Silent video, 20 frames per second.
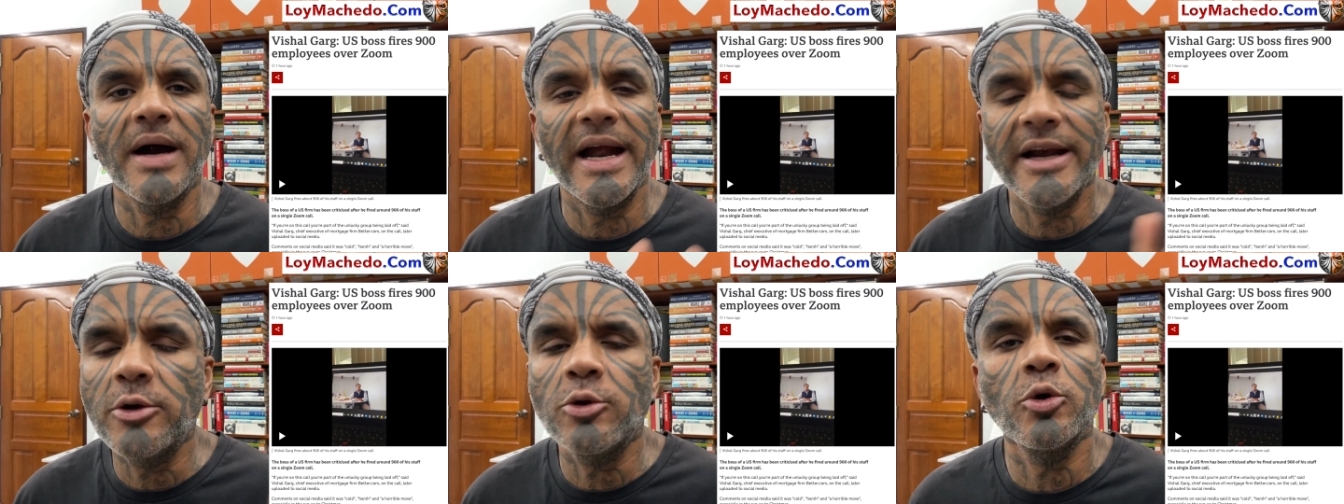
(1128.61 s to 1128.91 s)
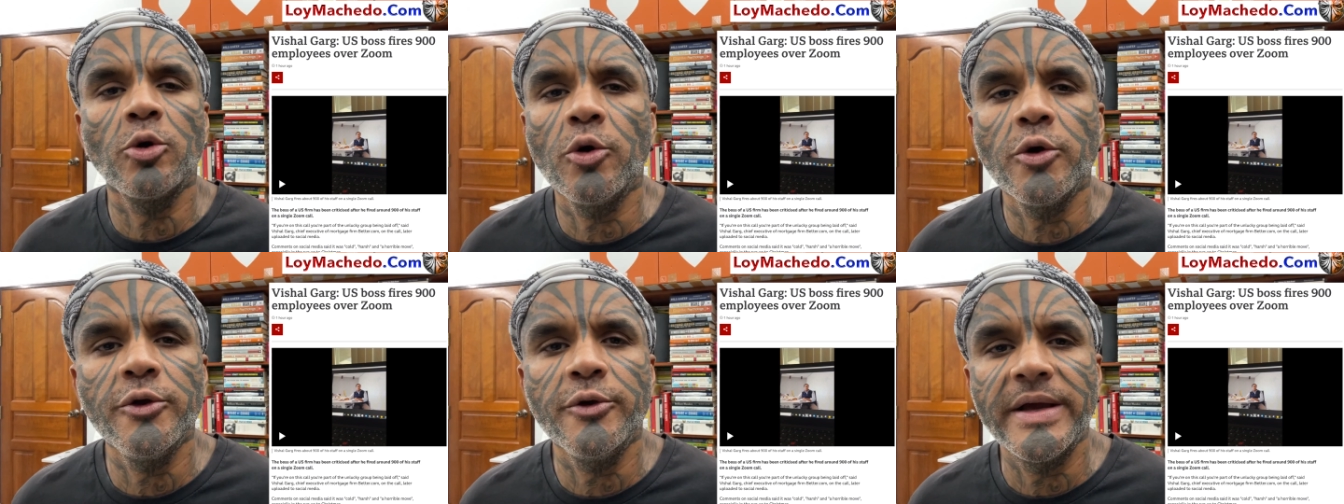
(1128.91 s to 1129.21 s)
I don't
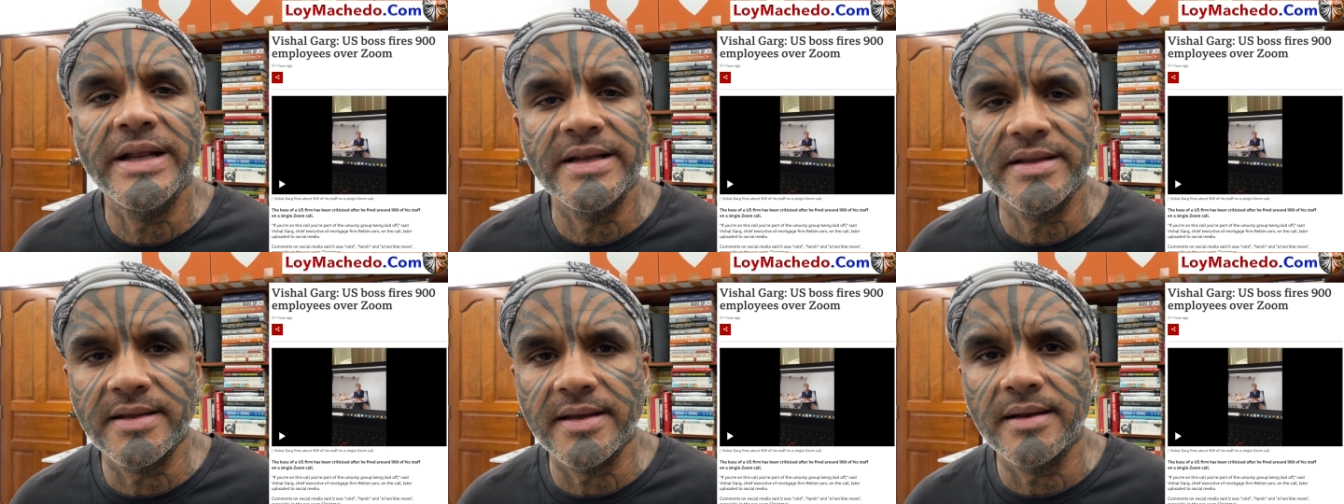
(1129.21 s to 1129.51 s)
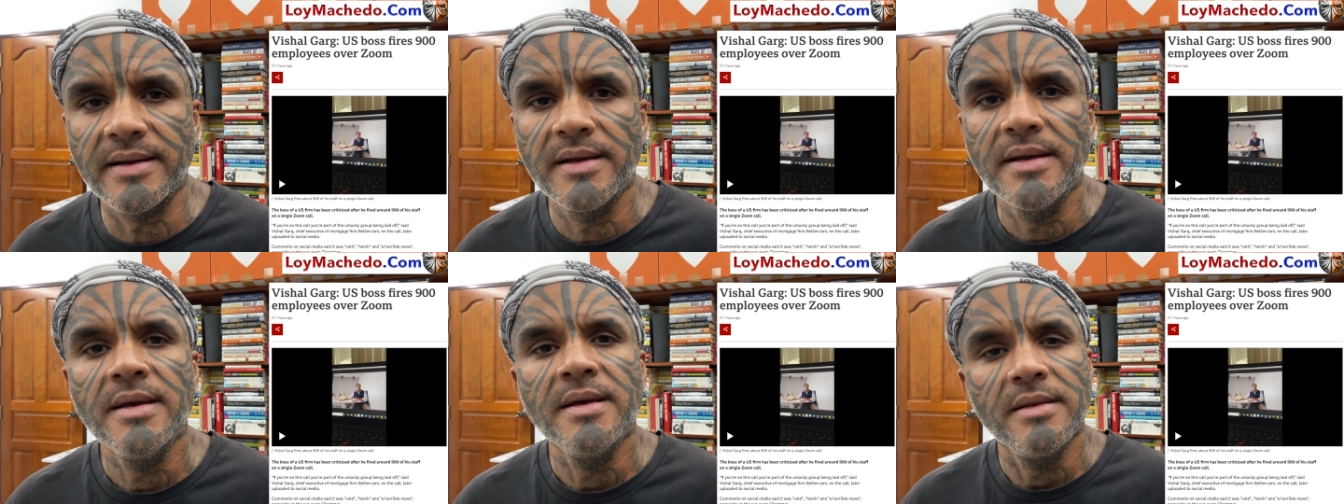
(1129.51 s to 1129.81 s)
owe you
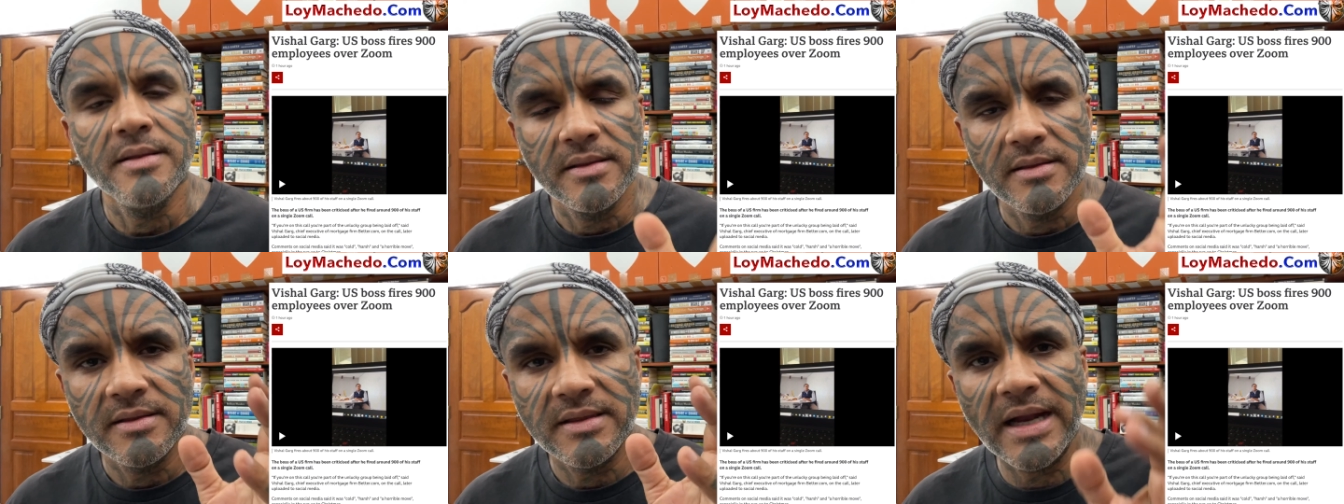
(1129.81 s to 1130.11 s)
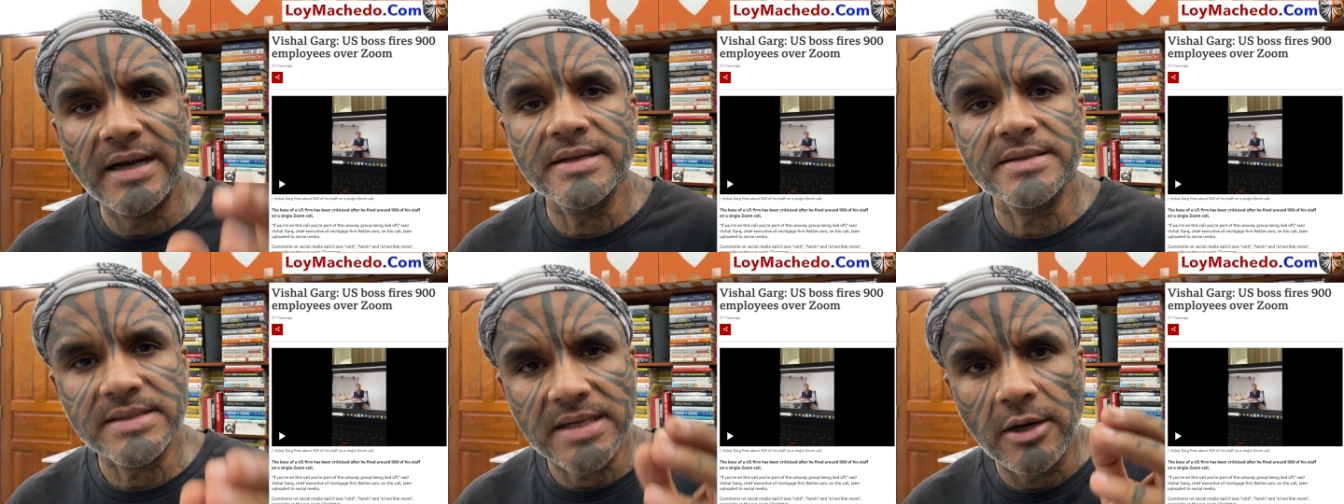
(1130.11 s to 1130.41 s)
anything.
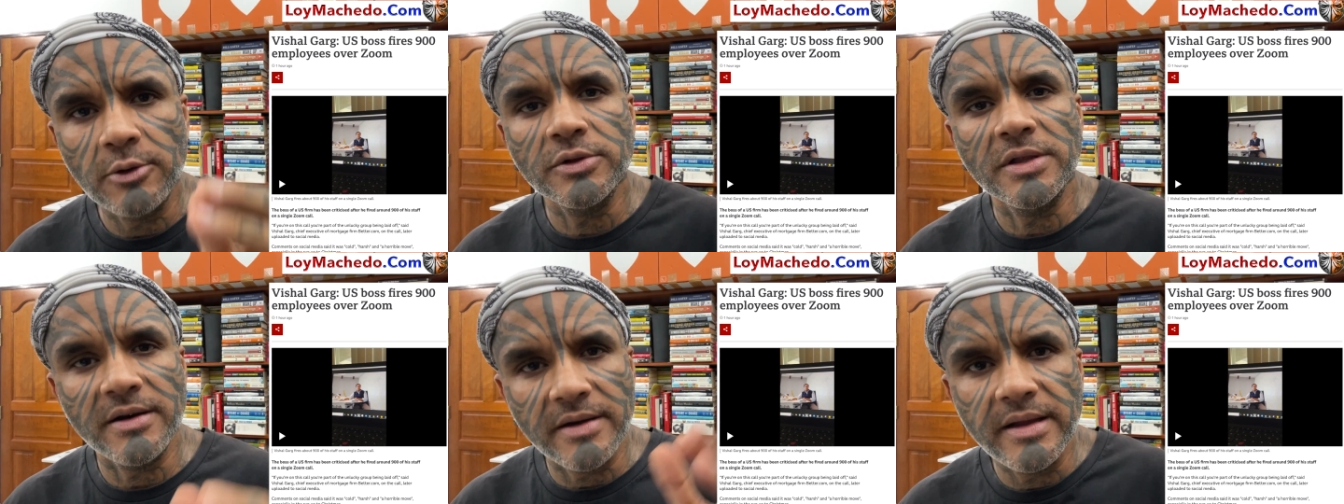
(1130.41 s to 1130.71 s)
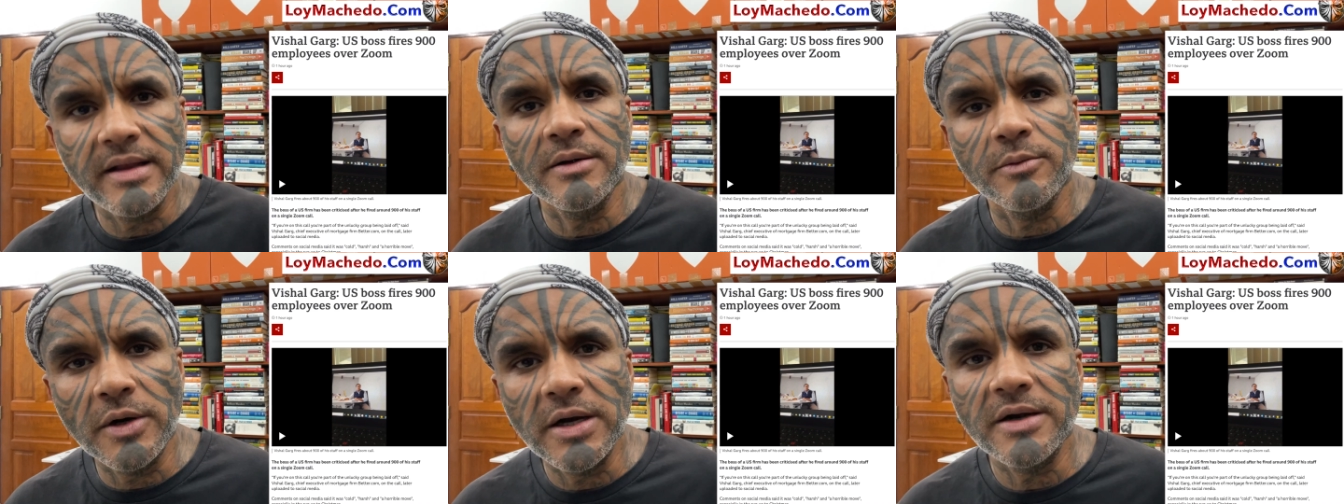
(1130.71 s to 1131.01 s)
That is how the
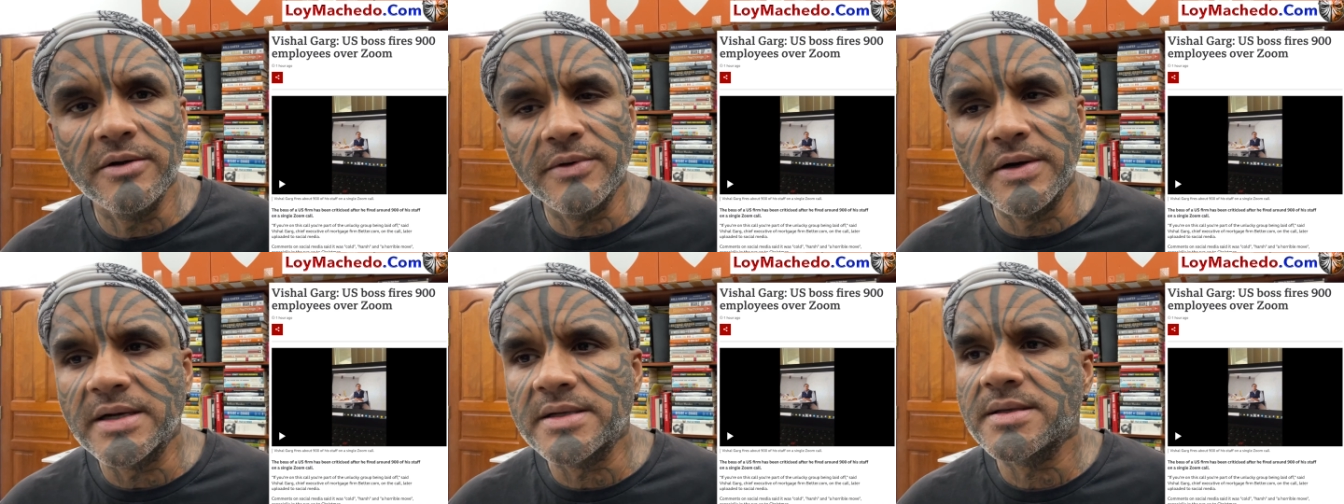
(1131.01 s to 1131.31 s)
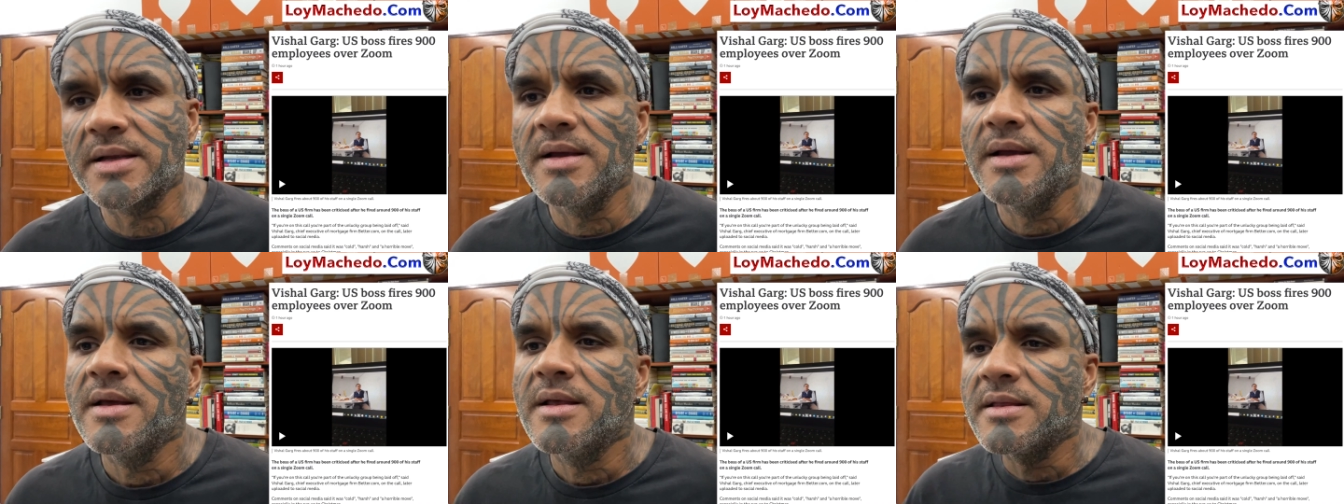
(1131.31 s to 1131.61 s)
real world
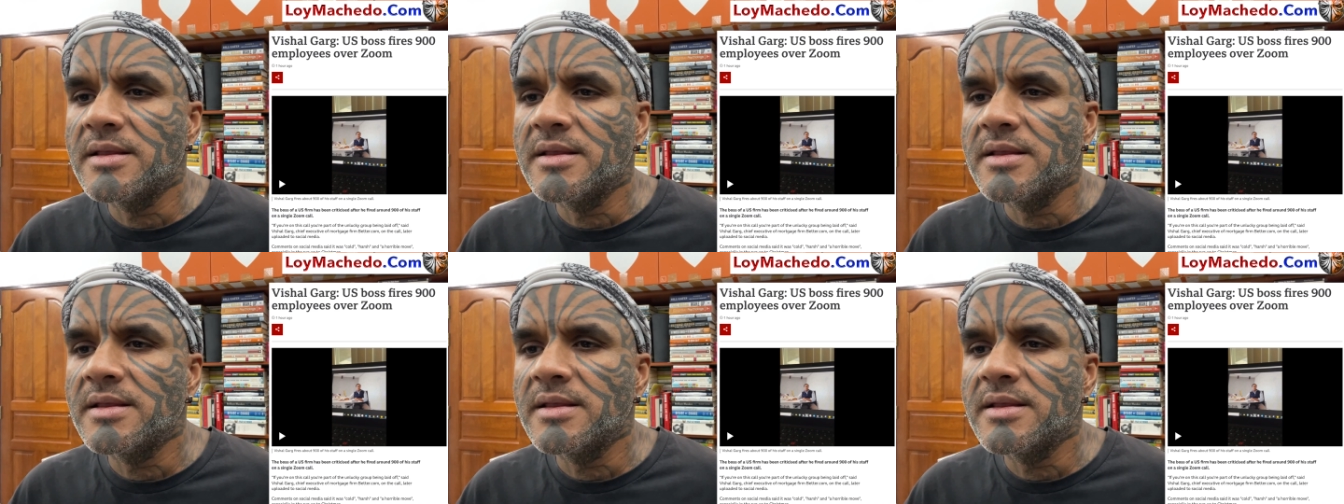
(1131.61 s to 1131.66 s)
works.